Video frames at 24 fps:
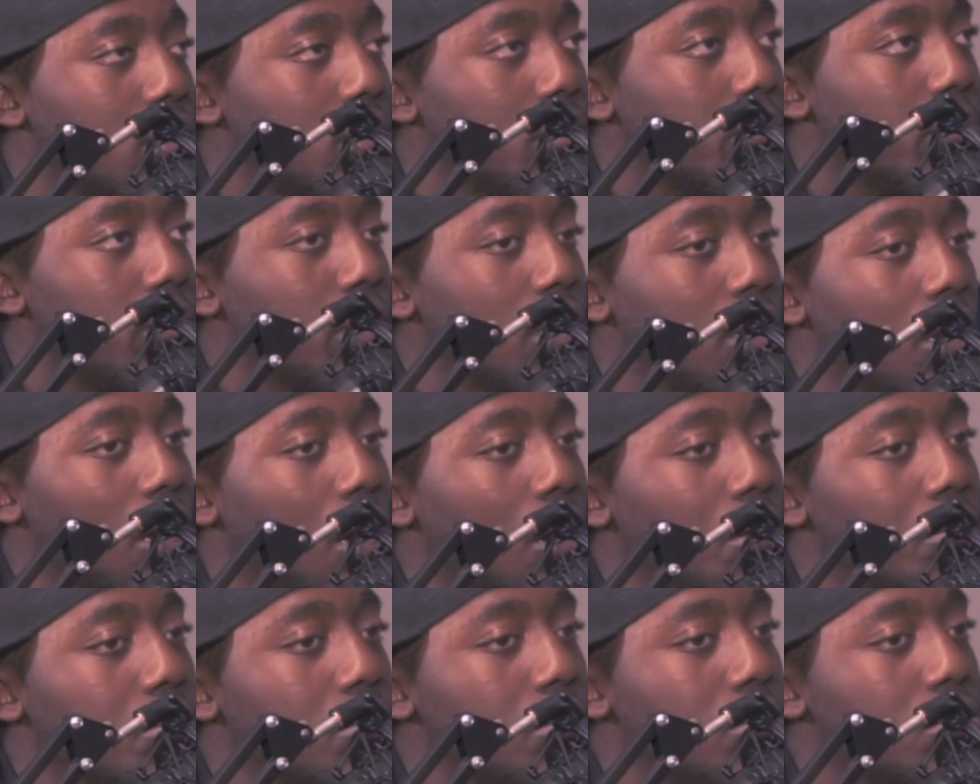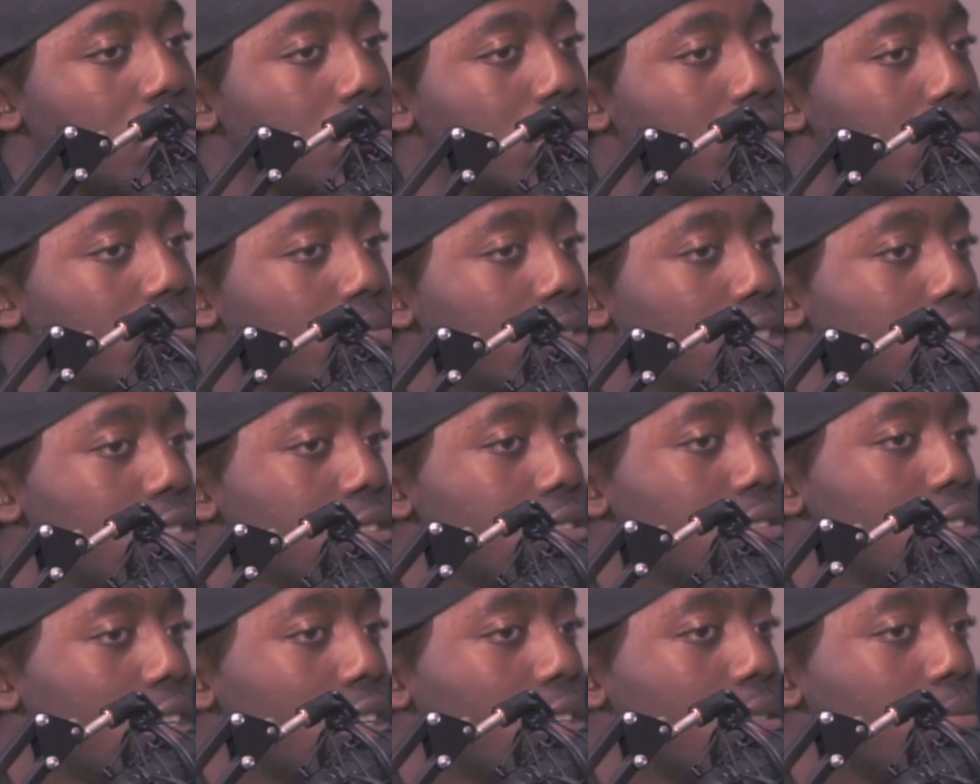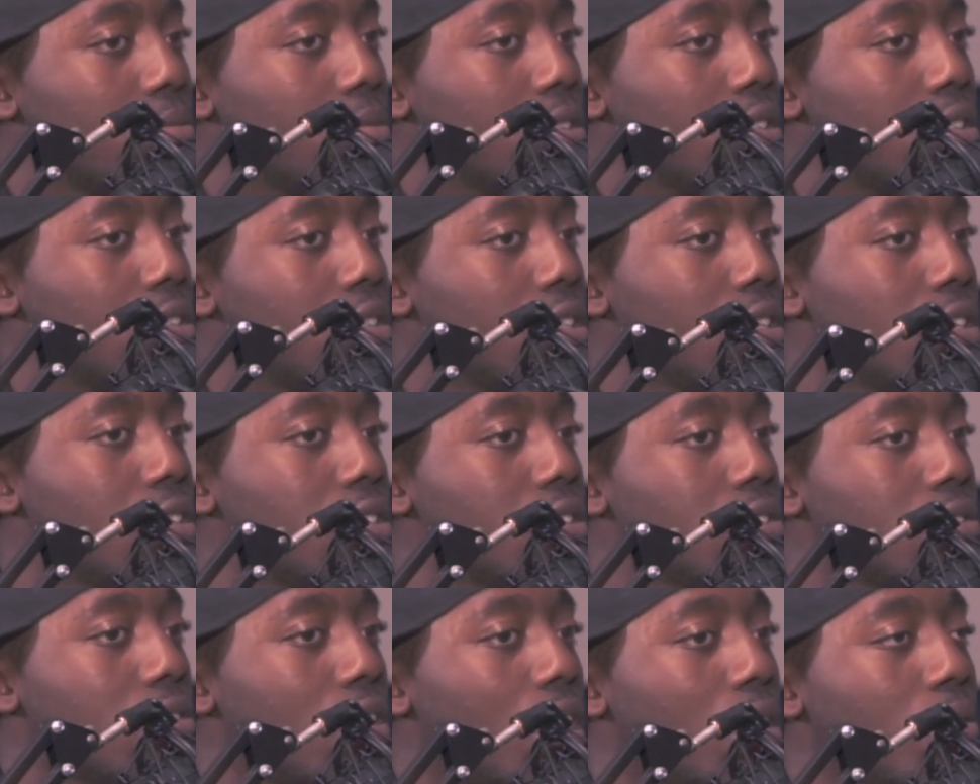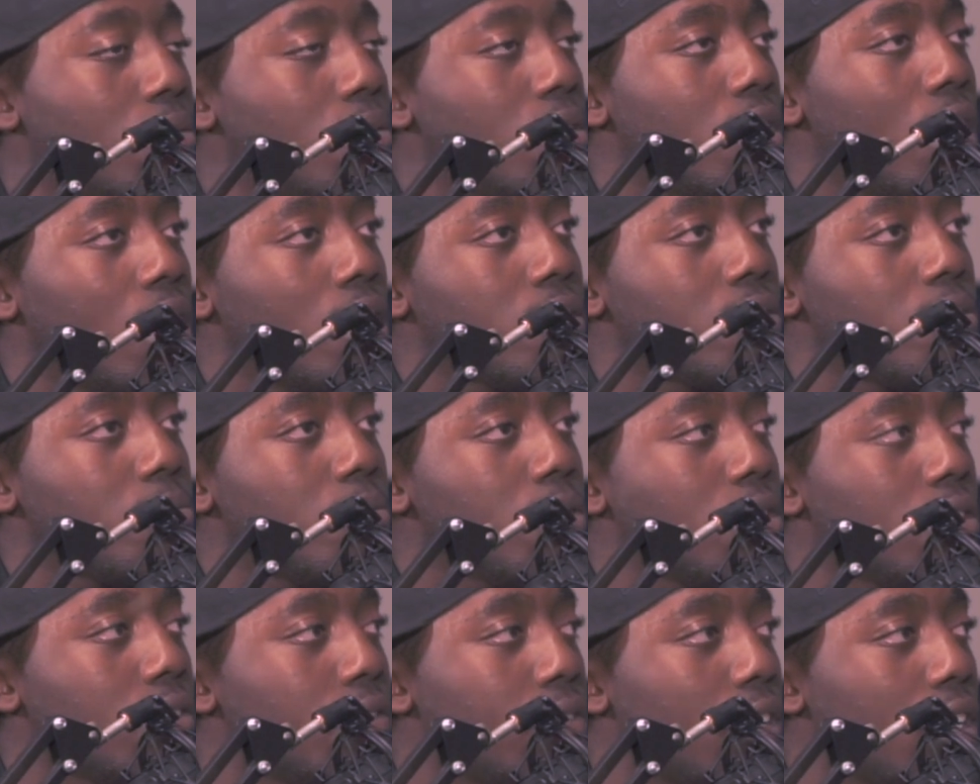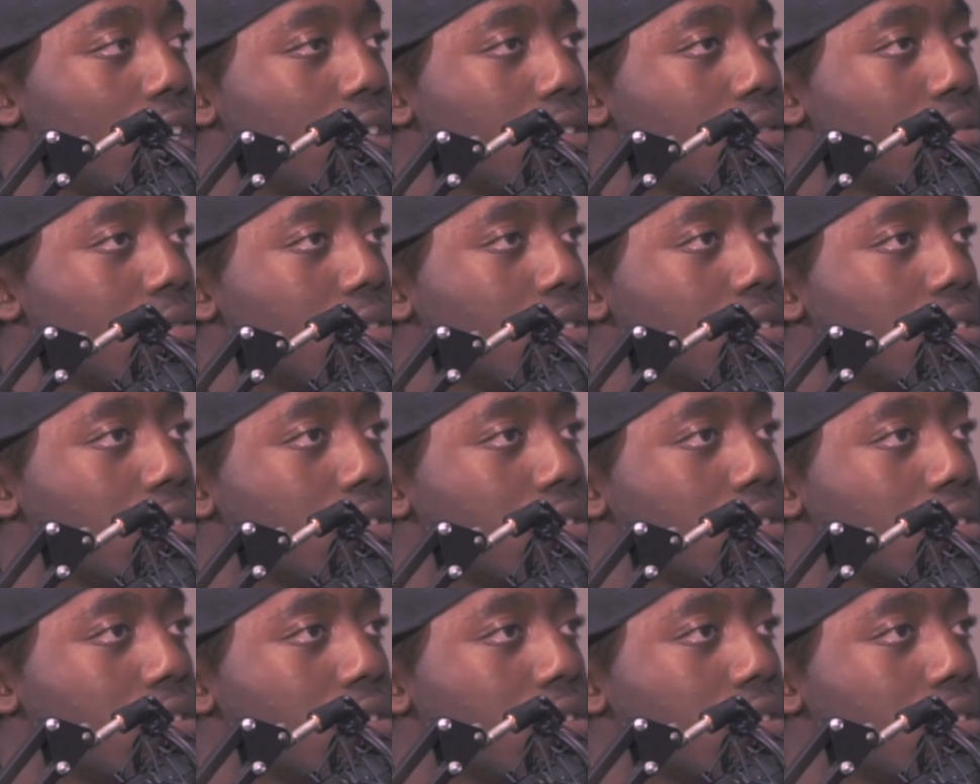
Man, I was too busy trying to be a leader so I wouldn't have to be a follower.